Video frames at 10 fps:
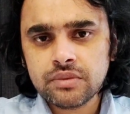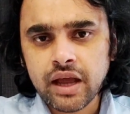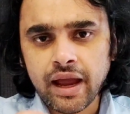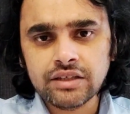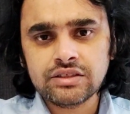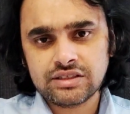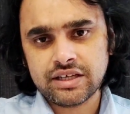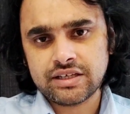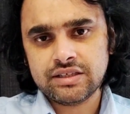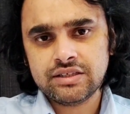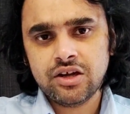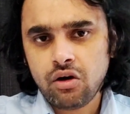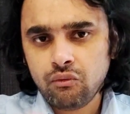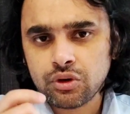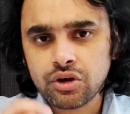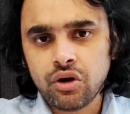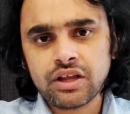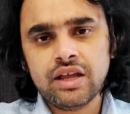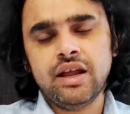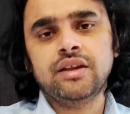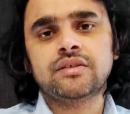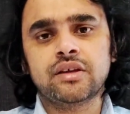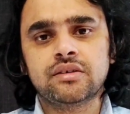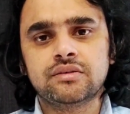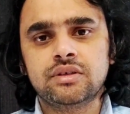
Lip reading: and Sikh would not gain anything.